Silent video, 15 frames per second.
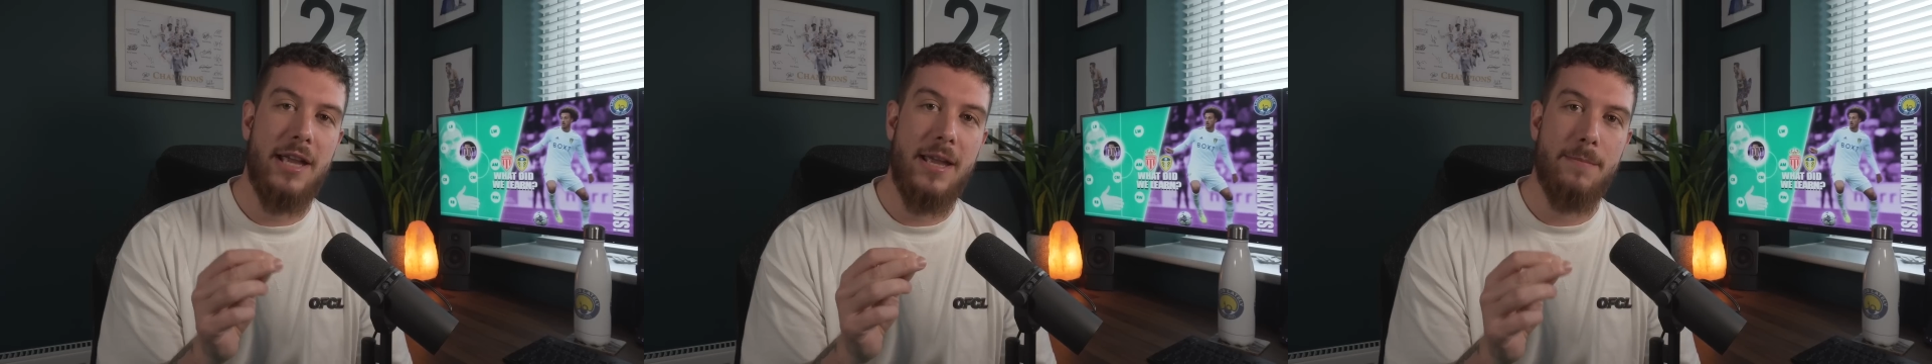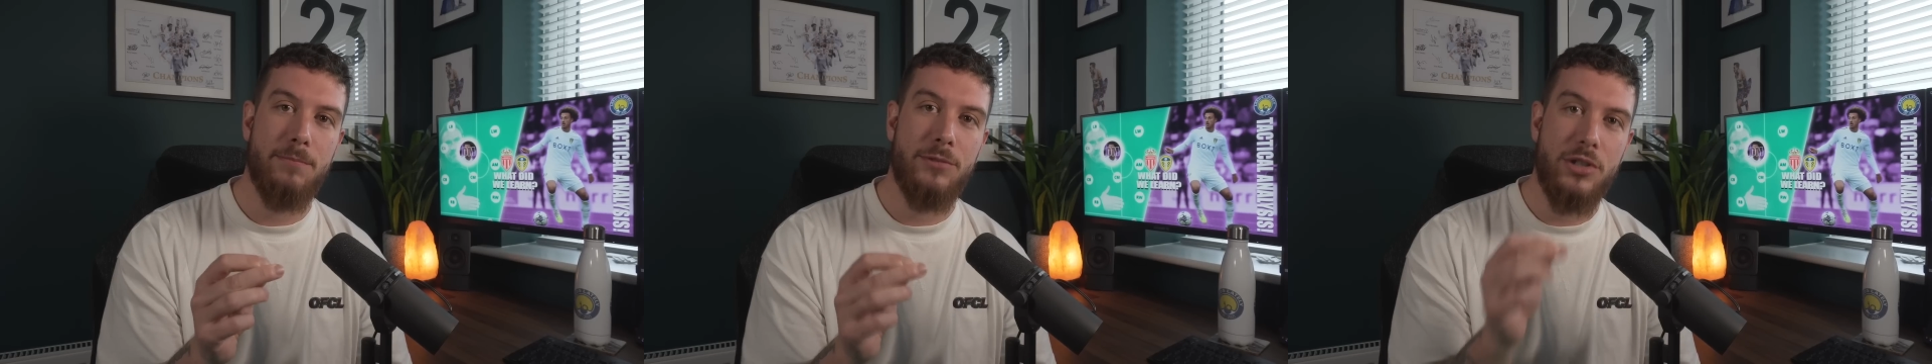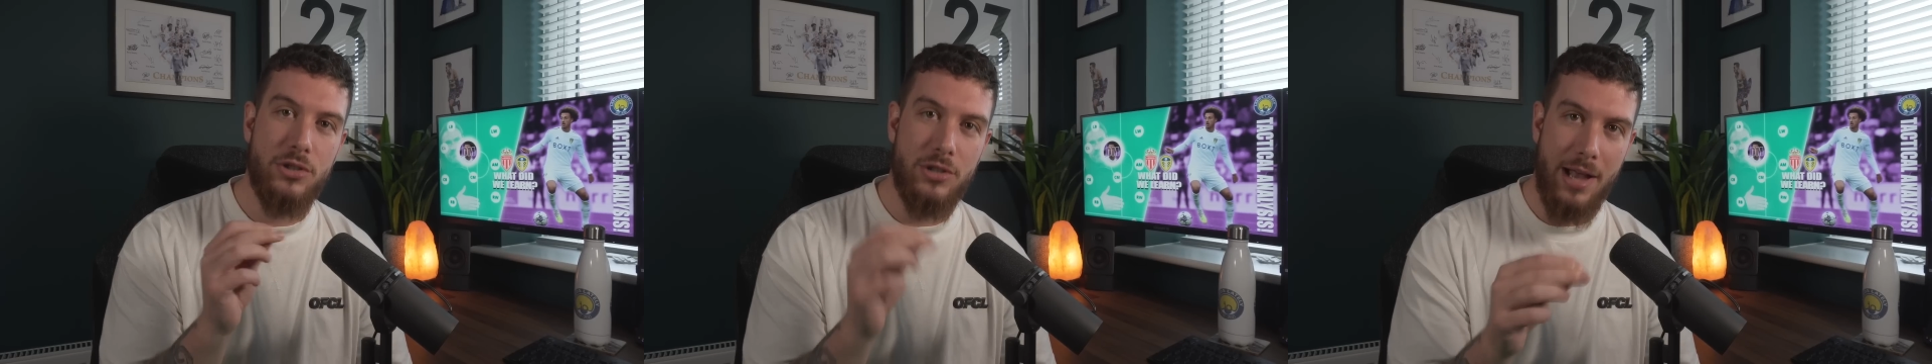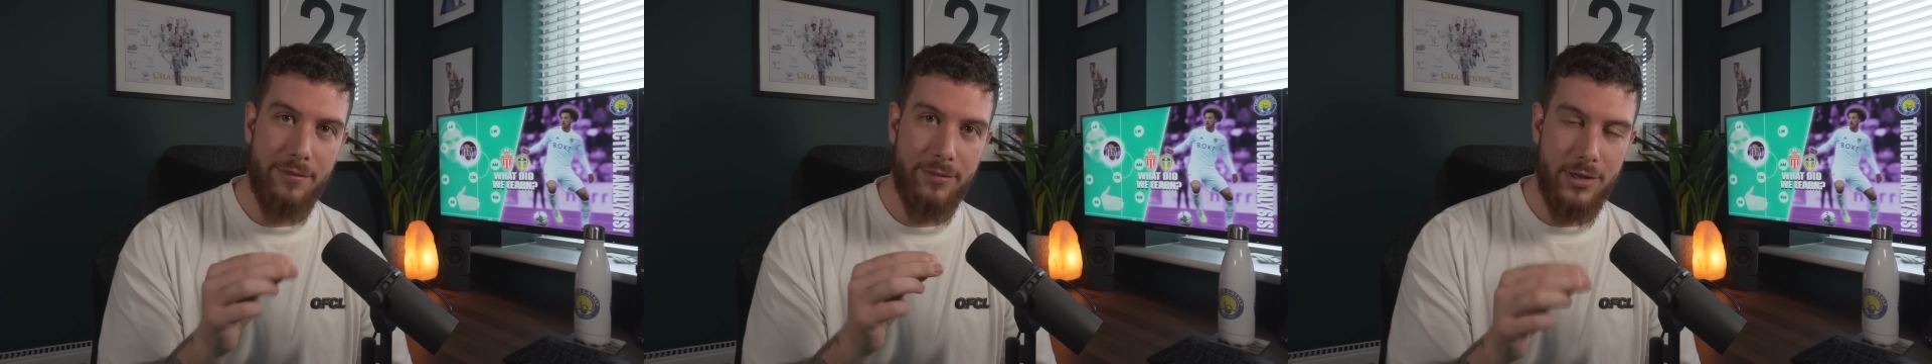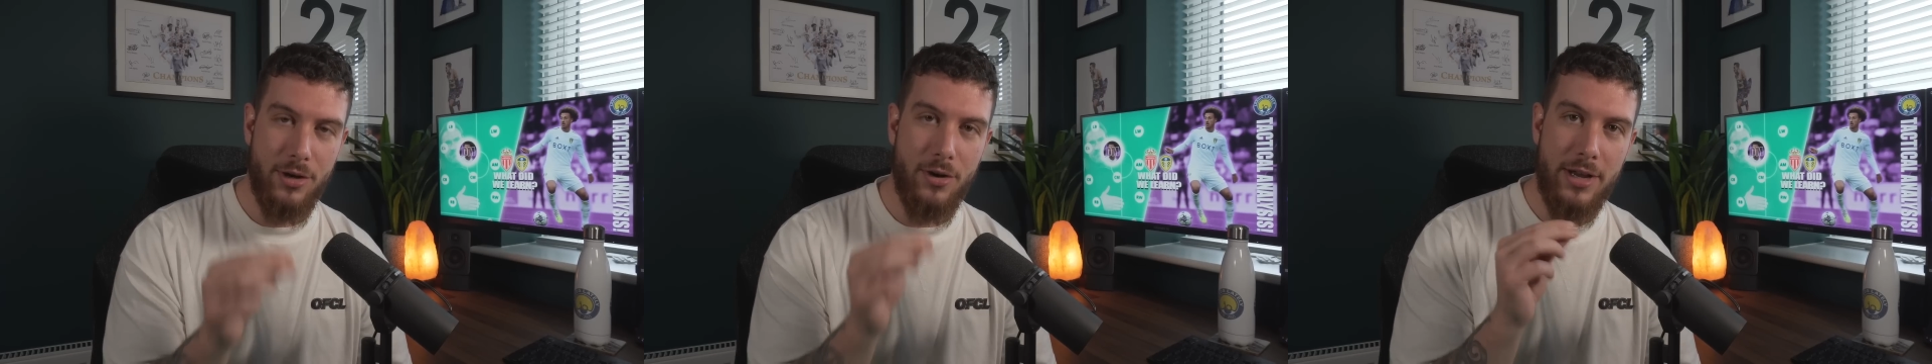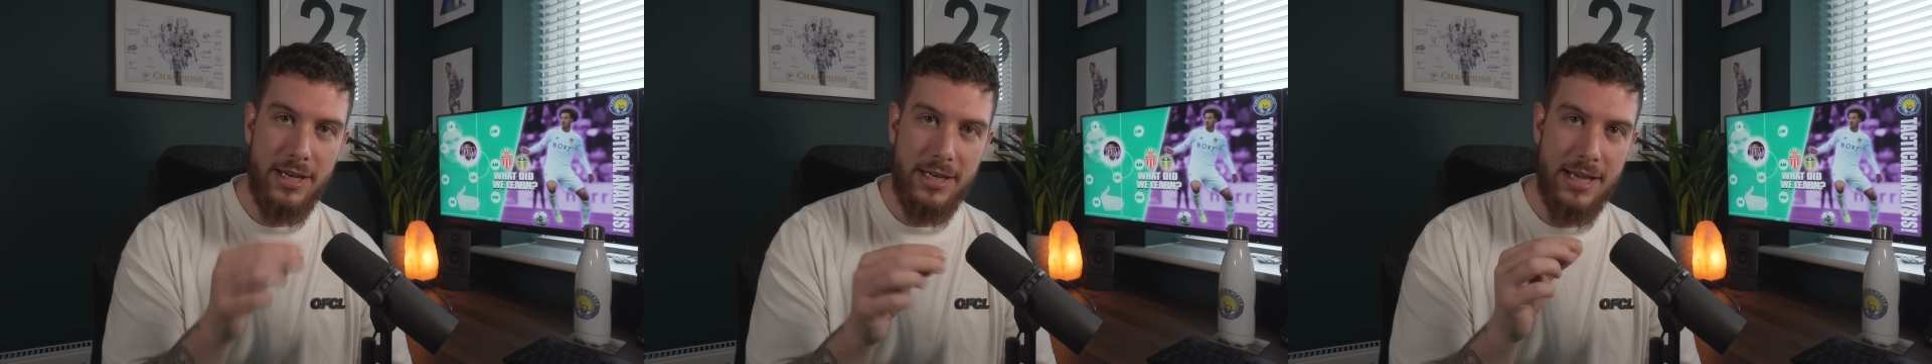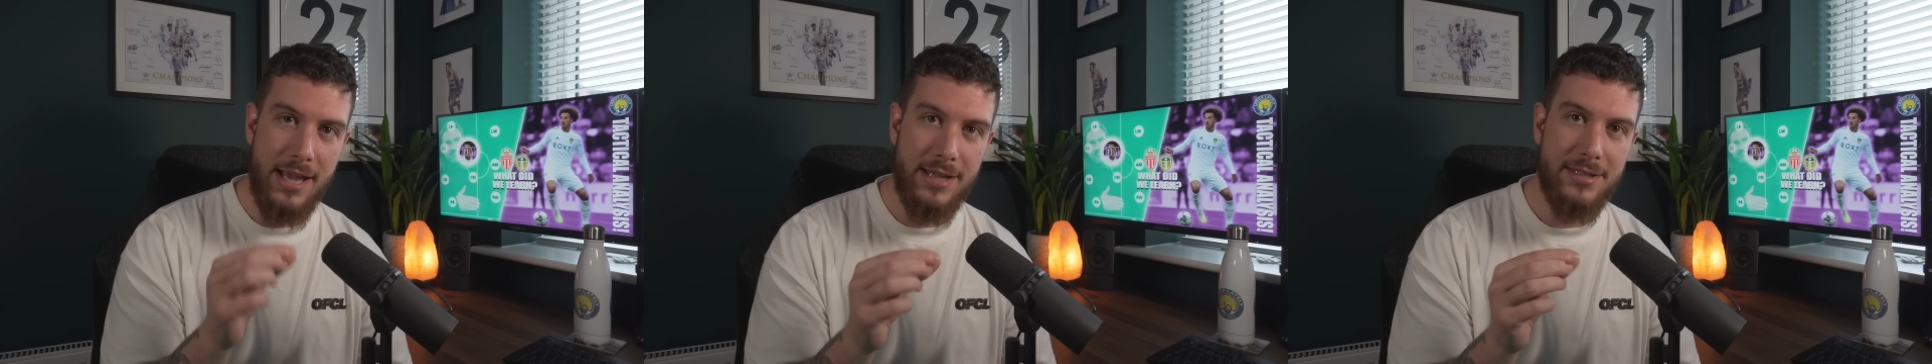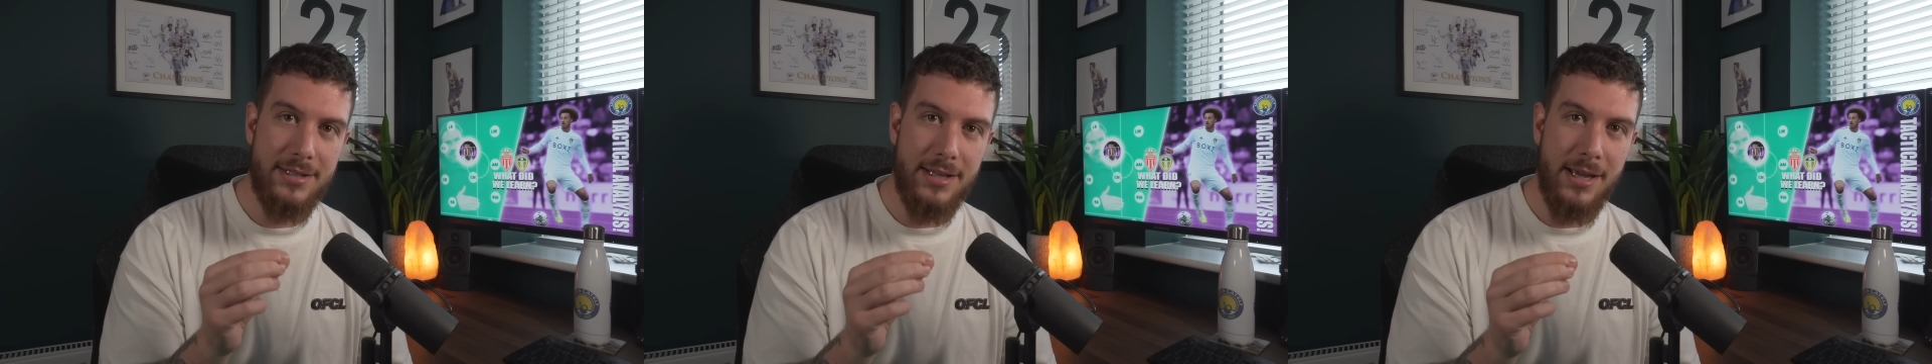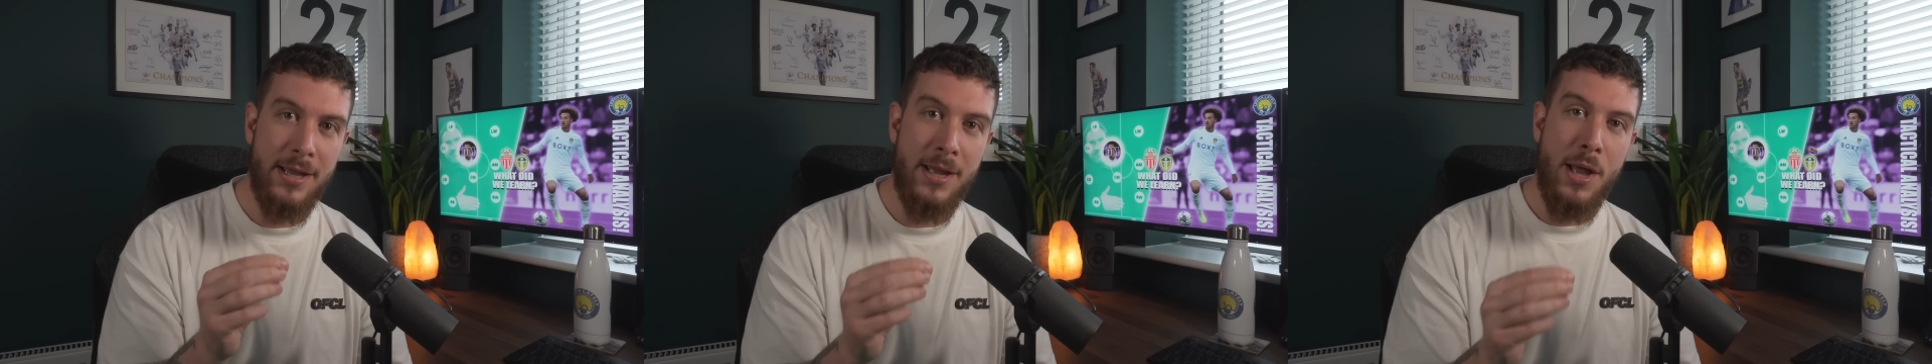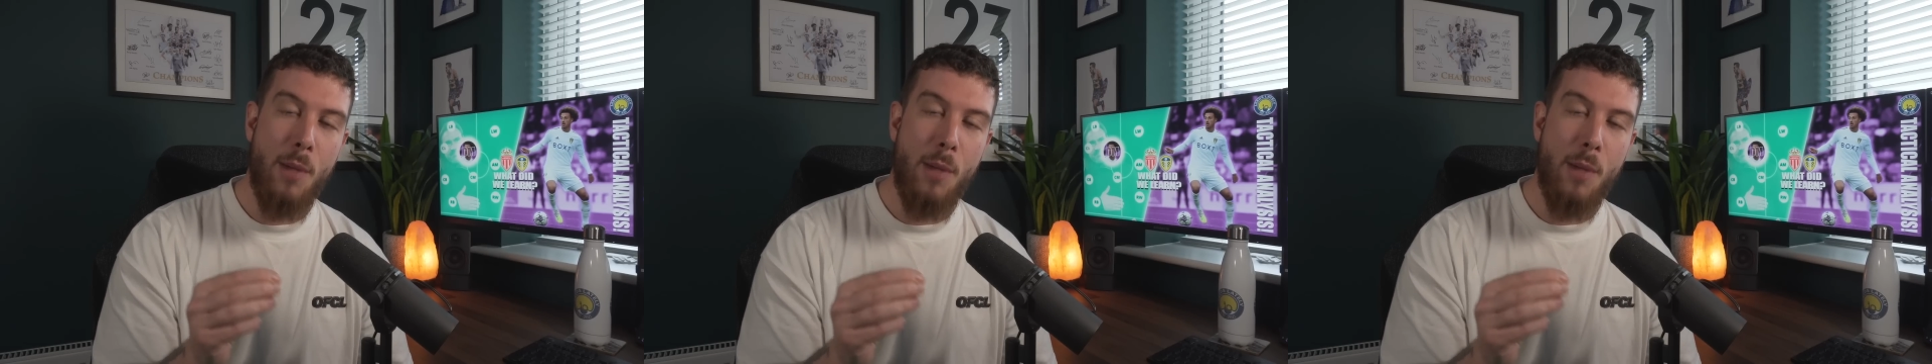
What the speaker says: him to Xavi or Iniesta,